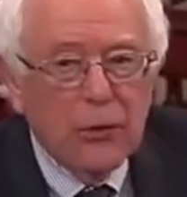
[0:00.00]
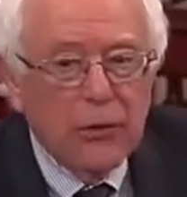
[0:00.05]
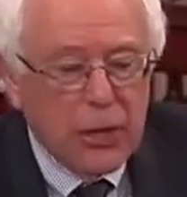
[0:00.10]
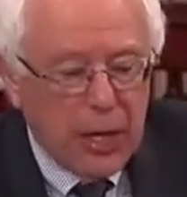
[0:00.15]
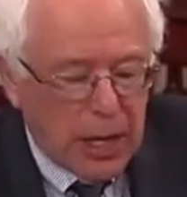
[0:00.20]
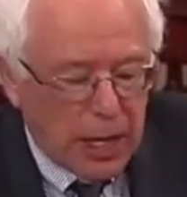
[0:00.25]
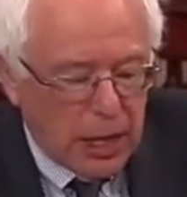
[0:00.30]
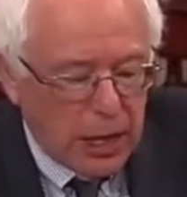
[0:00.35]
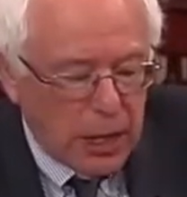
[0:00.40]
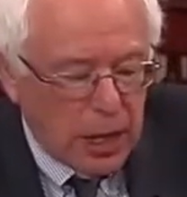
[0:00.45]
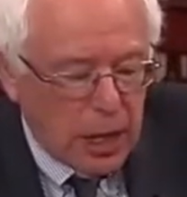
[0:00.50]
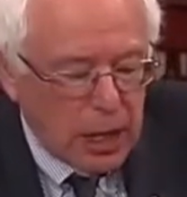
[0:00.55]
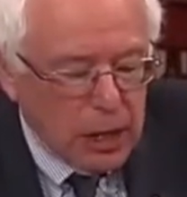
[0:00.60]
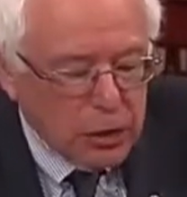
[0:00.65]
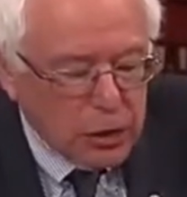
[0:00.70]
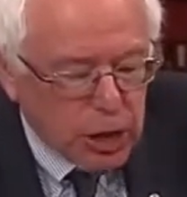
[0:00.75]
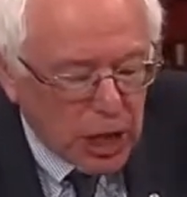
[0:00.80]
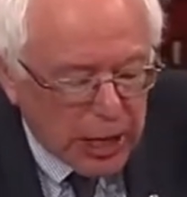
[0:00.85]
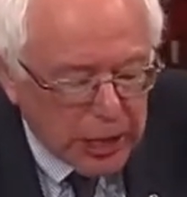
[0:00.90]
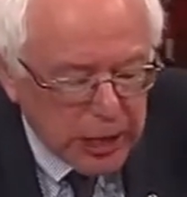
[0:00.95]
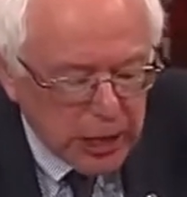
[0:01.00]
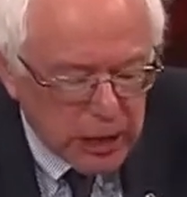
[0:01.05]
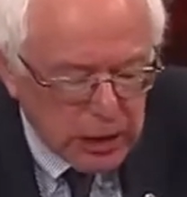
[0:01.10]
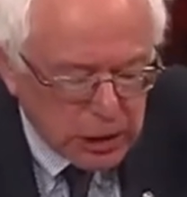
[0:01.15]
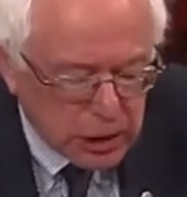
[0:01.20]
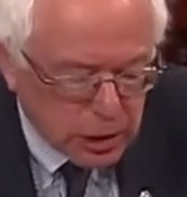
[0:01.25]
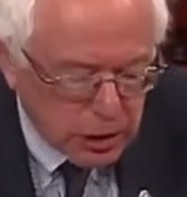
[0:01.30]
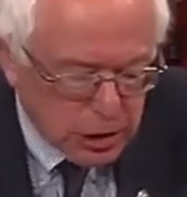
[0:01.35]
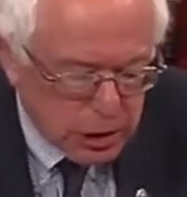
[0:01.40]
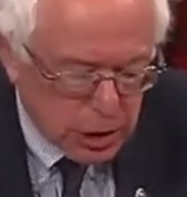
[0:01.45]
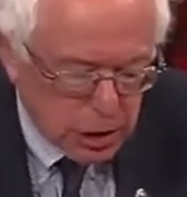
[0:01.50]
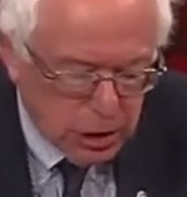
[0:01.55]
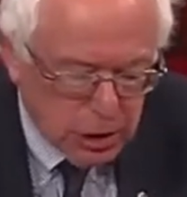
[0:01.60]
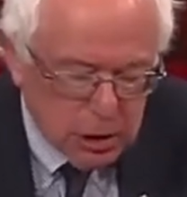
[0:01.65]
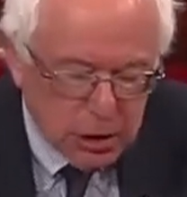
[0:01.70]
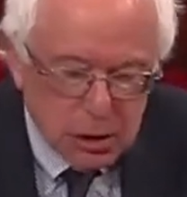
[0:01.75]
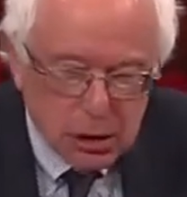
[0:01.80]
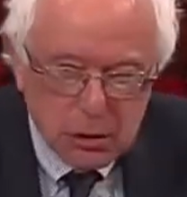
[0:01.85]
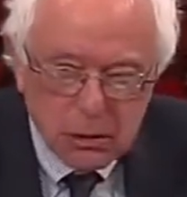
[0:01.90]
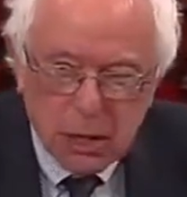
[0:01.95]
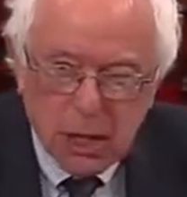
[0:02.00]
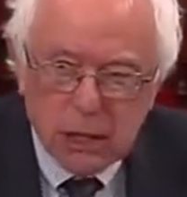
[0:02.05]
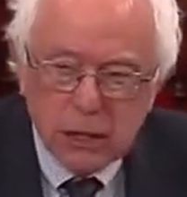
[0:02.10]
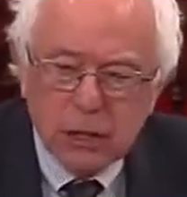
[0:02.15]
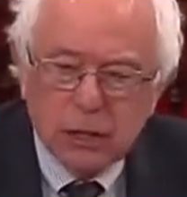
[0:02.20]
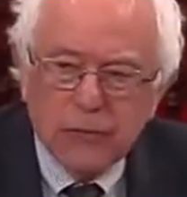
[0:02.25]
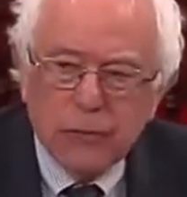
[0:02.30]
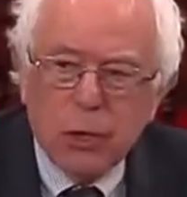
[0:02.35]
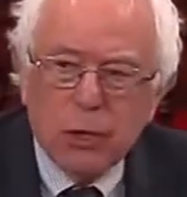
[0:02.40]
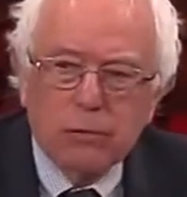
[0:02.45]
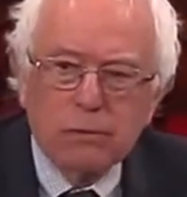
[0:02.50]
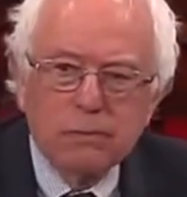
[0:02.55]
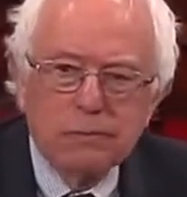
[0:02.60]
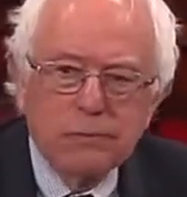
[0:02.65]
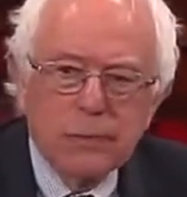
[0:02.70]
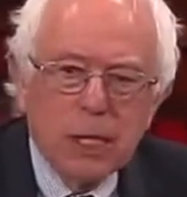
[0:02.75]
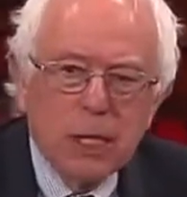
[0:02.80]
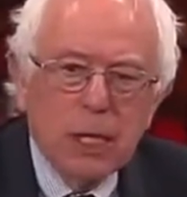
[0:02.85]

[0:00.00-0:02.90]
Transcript: than Chinese concerns," end of quote.